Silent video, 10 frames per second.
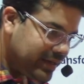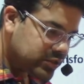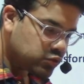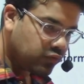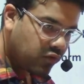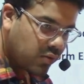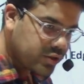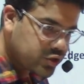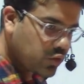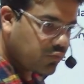to the formation
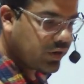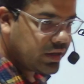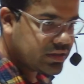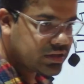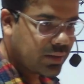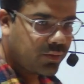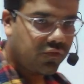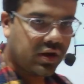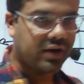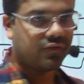of various type of
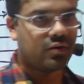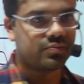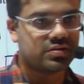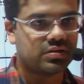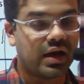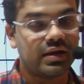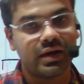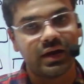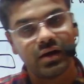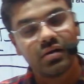landforms. And
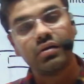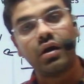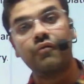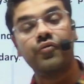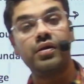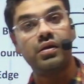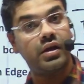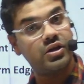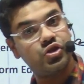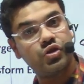here our
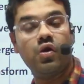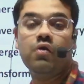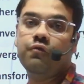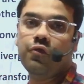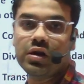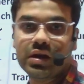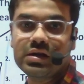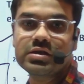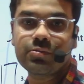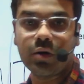lecture of
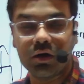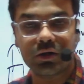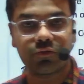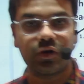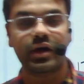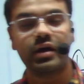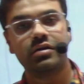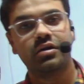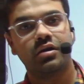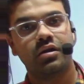volcanism, earthquake, and
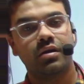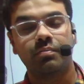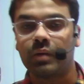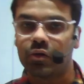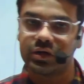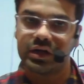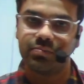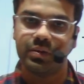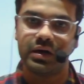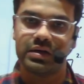mountain
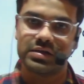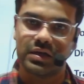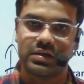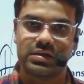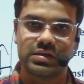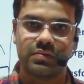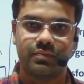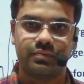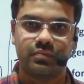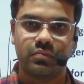building starts.
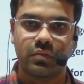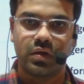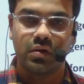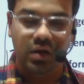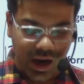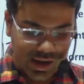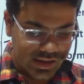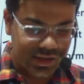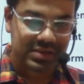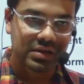I'll
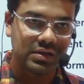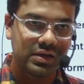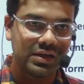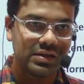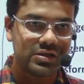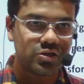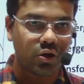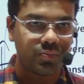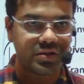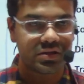deal these
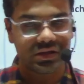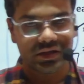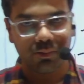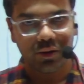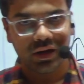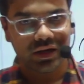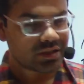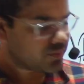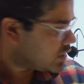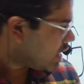topics in a separate lecture,
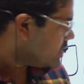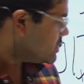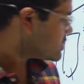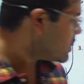but I'll just give